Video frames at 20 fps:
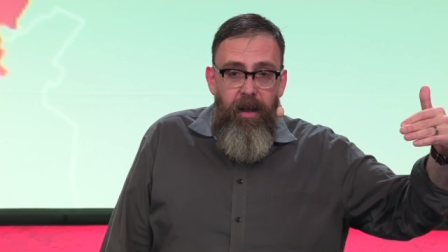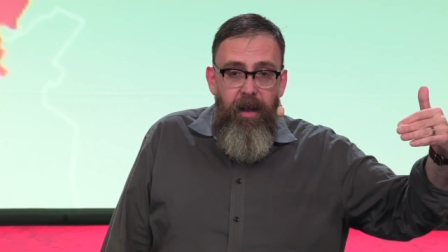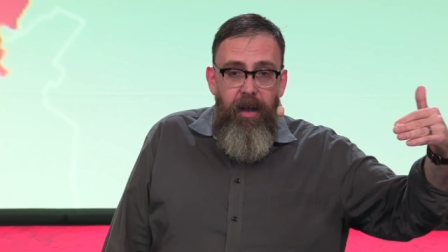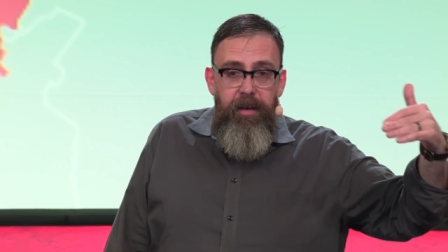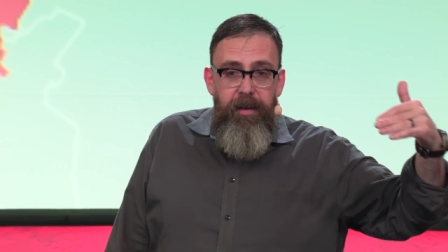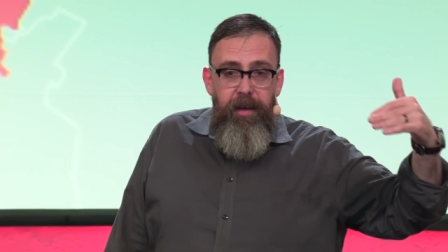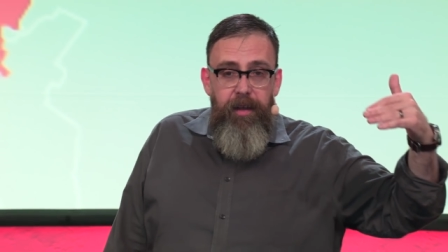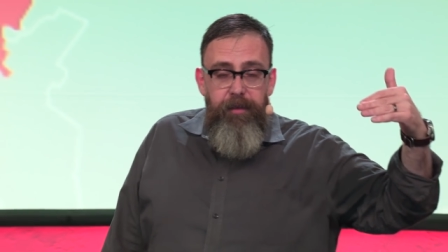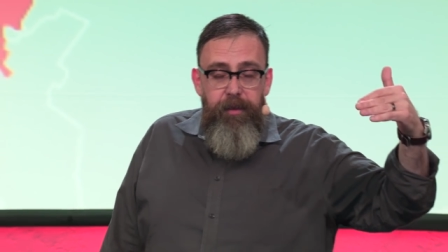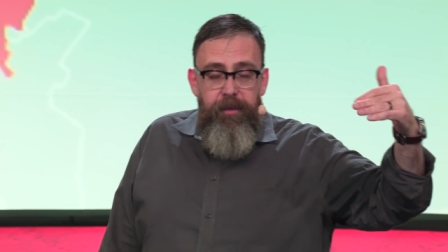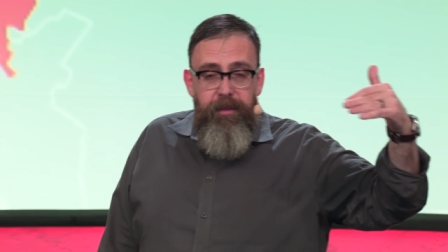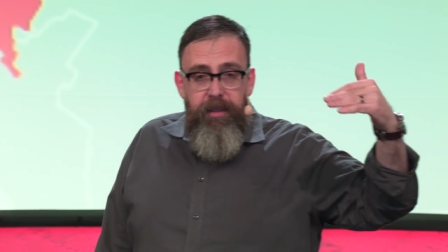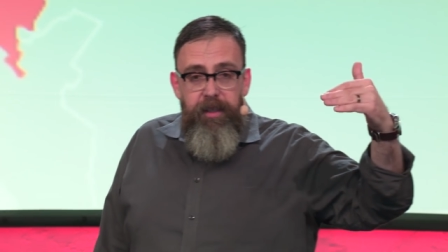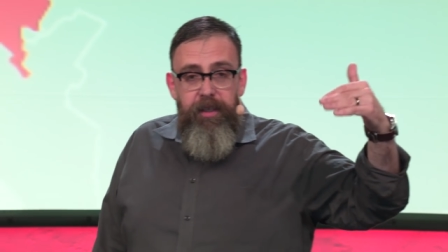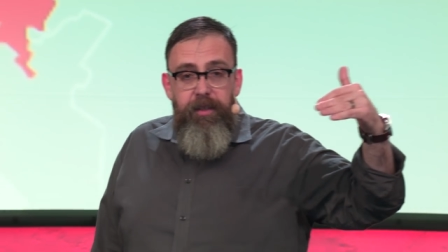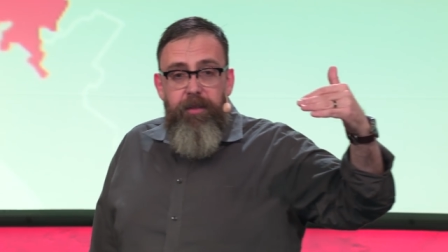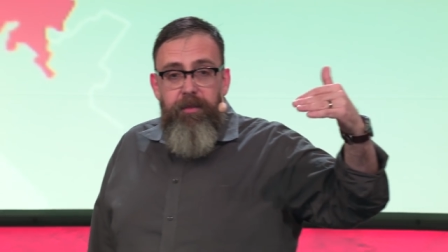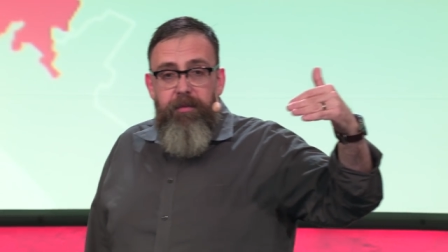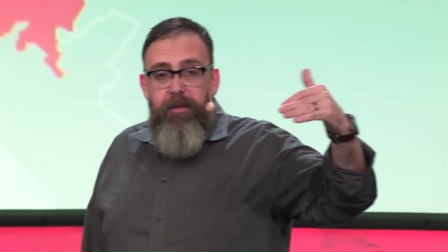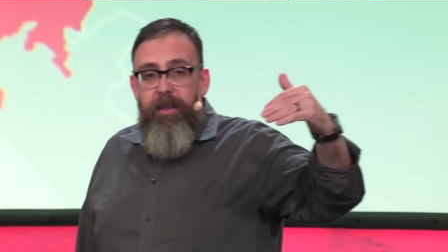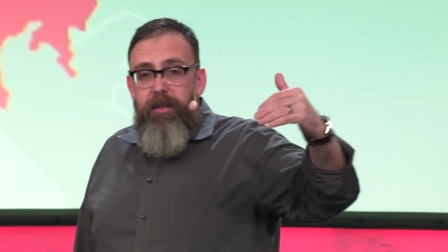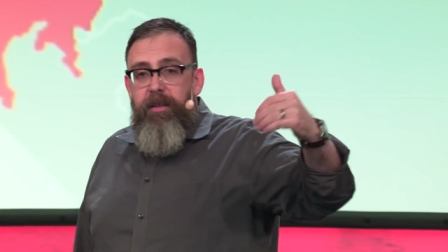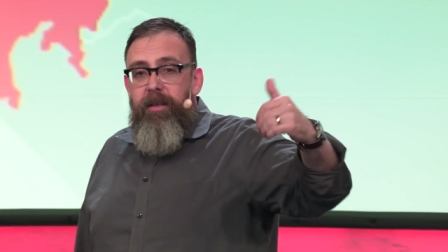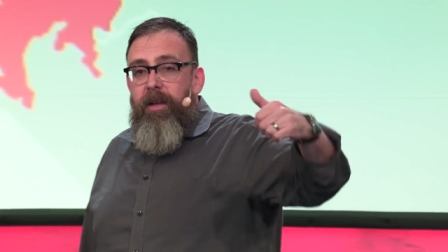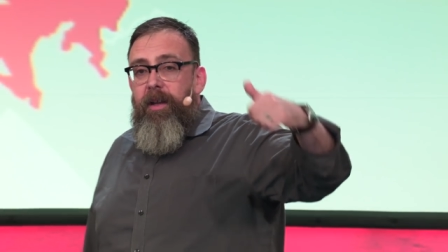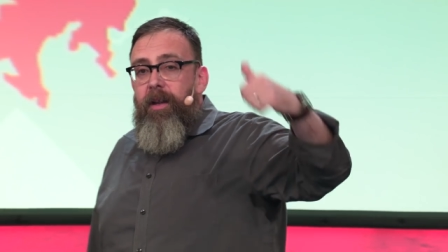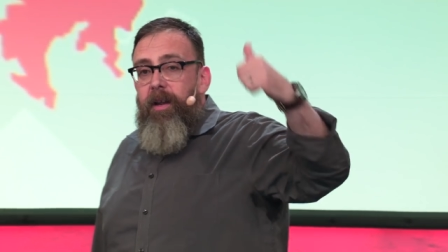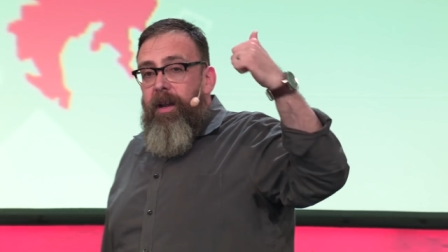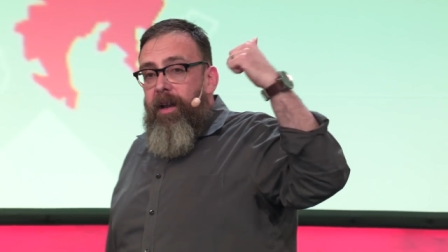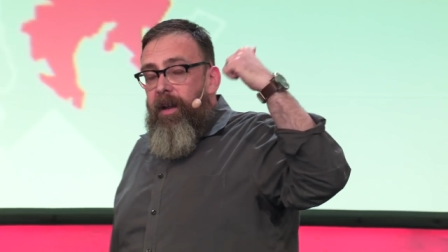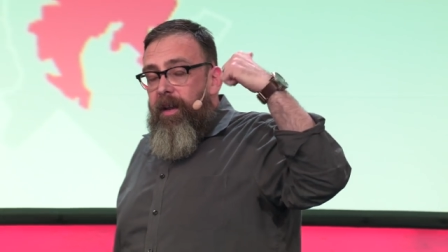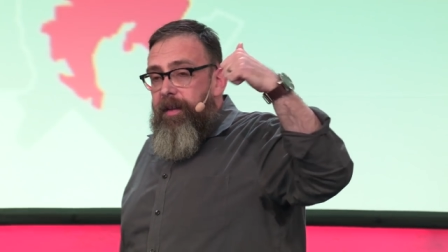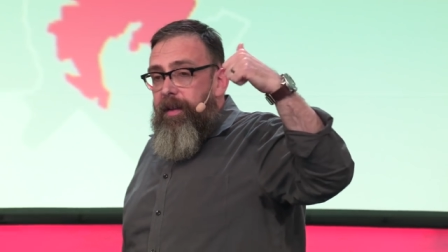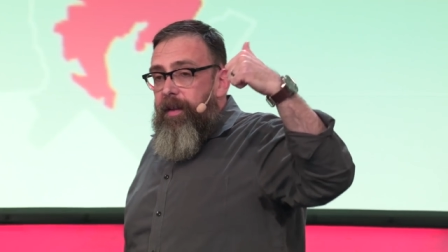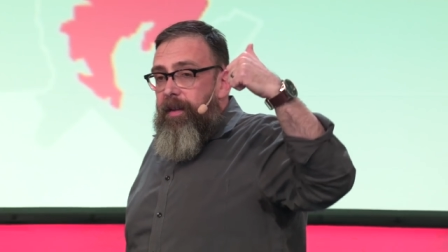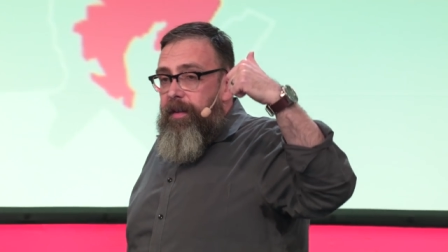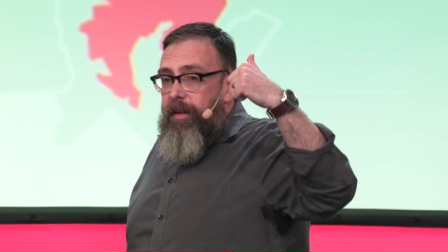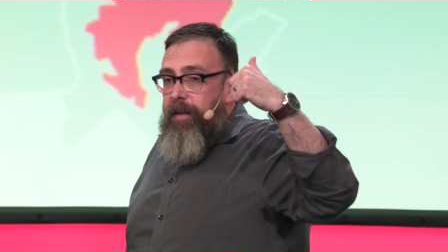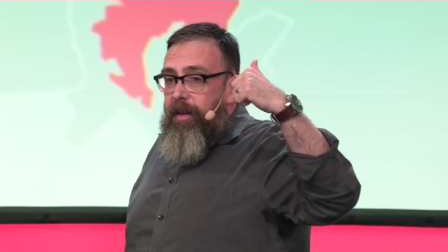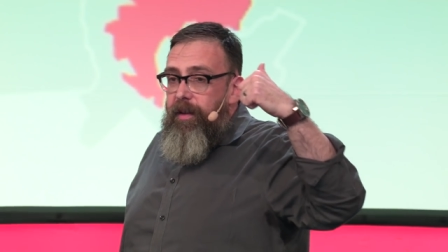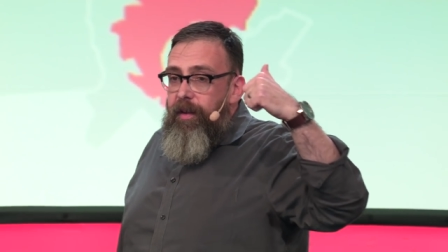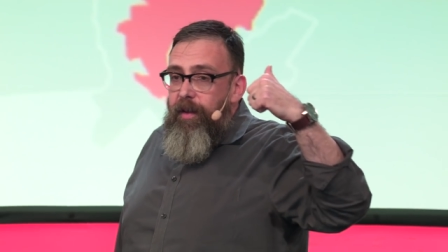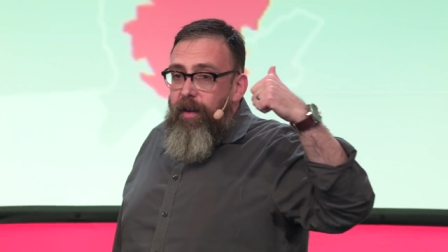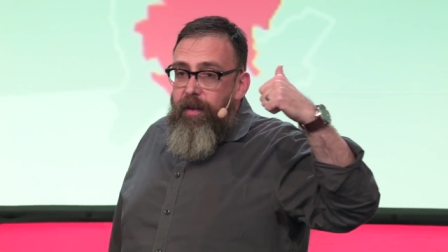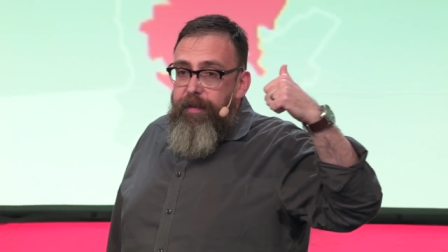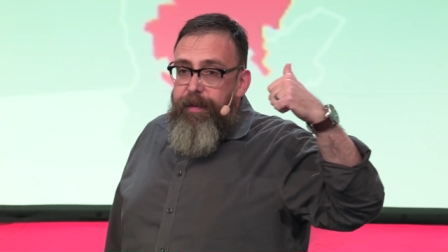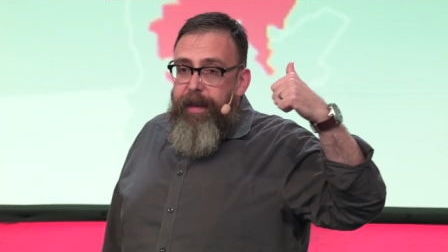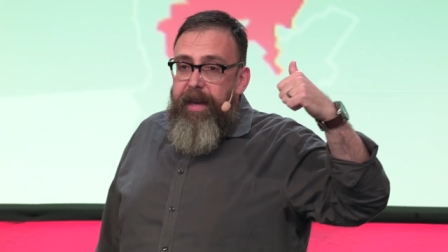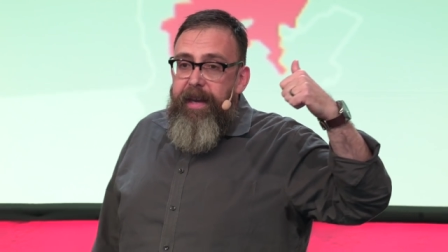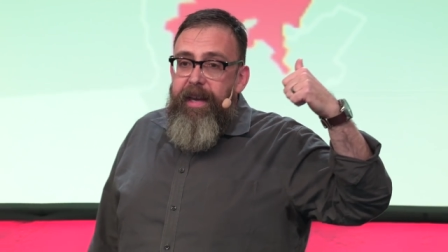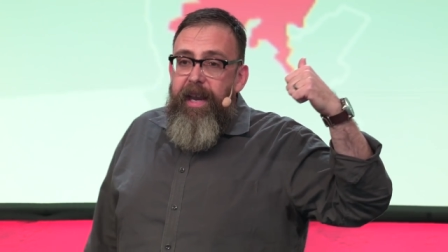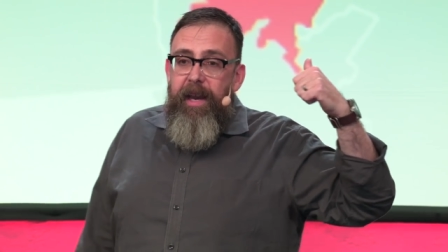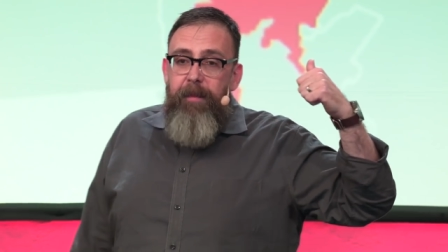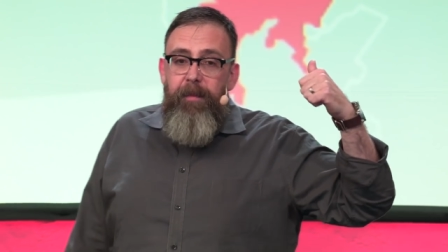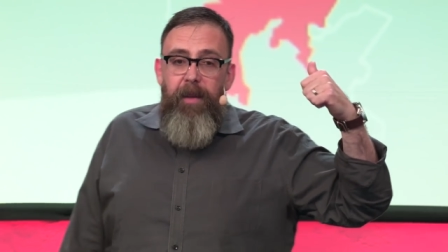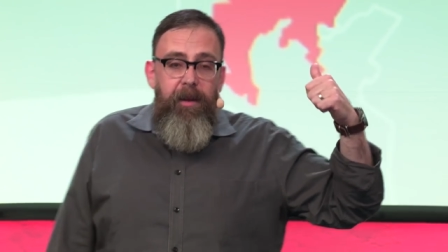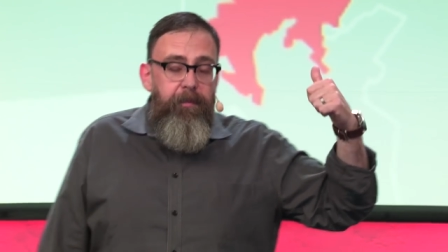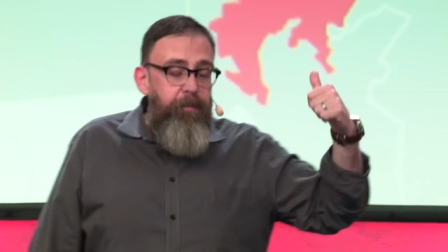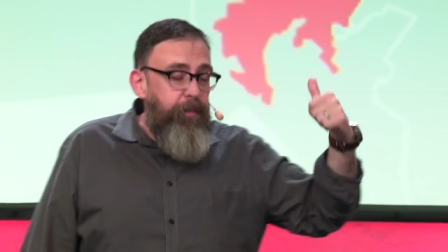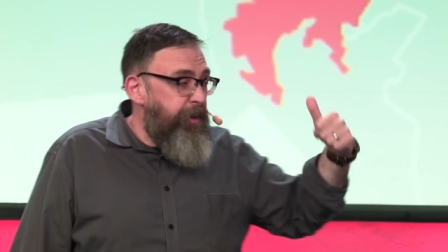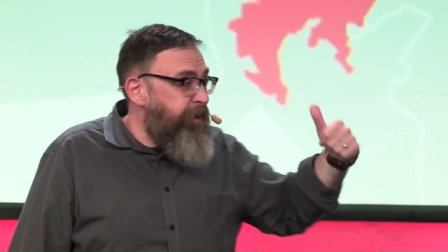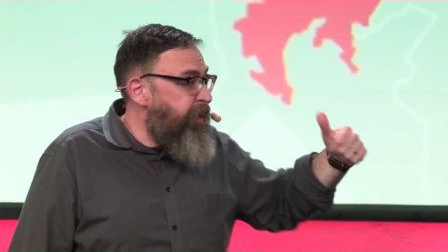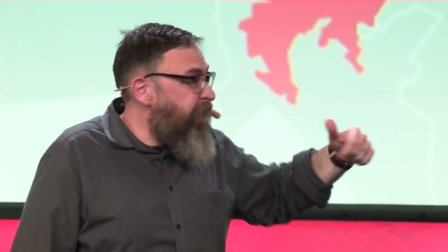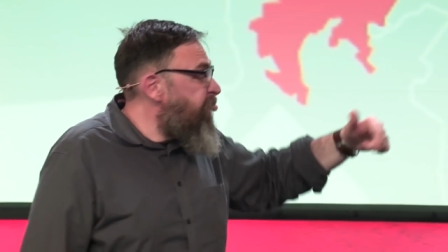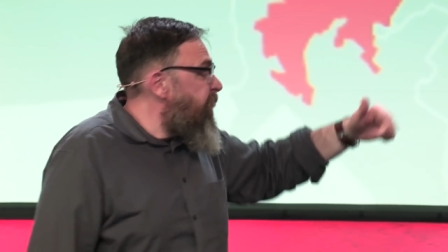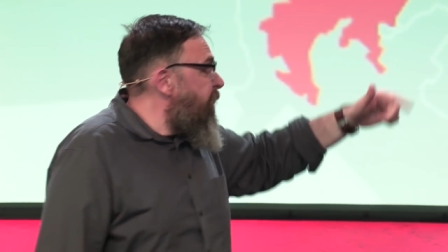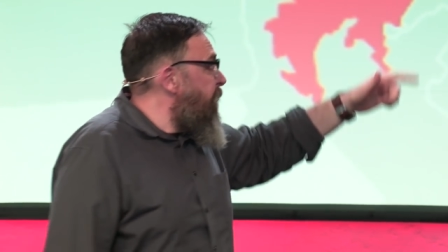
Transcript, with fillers: another district, they came up with this